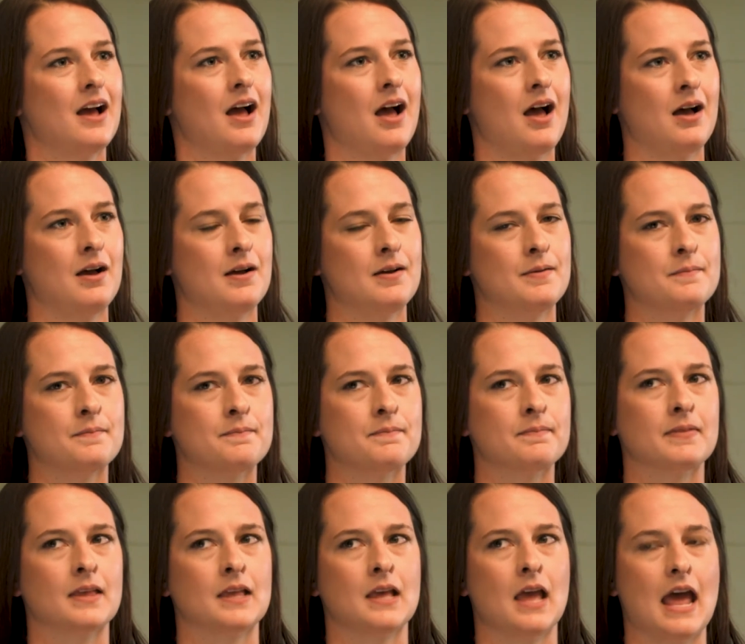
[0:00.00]

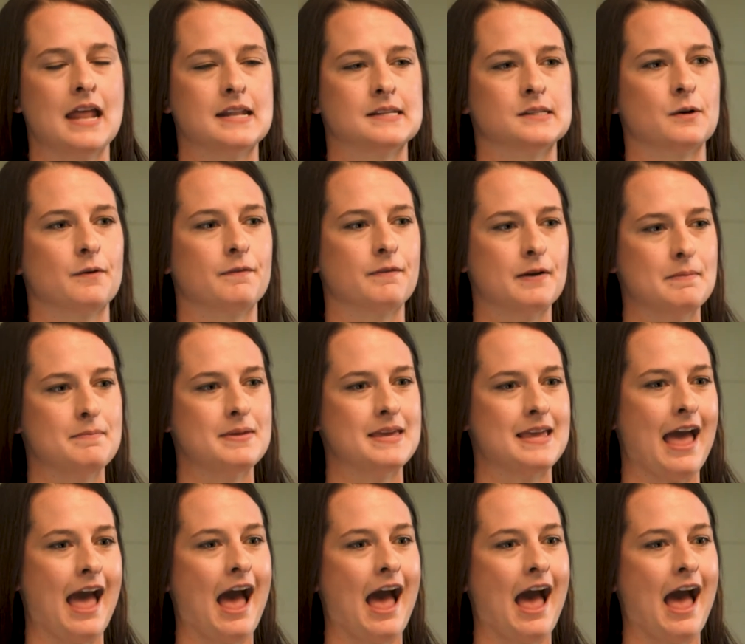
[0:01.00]
And so for me,